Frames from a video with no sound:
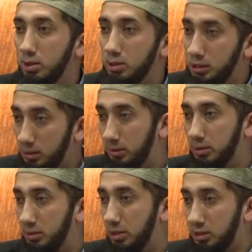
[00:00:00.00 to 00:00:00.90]
Just
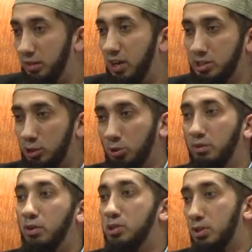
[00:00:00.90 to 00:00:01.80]
this advice is
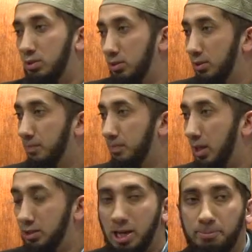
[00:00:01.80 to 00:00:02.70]
universal.
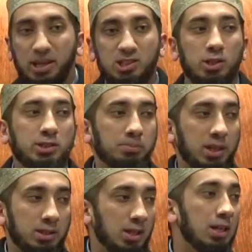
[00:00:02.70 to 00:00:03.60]
It's not based on
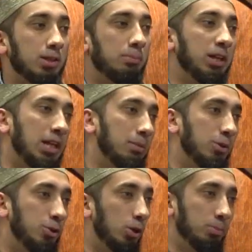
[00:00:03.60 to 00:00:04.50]
something somebody came
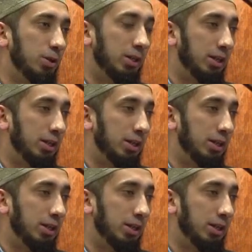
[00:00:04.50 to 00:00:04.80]
and told me or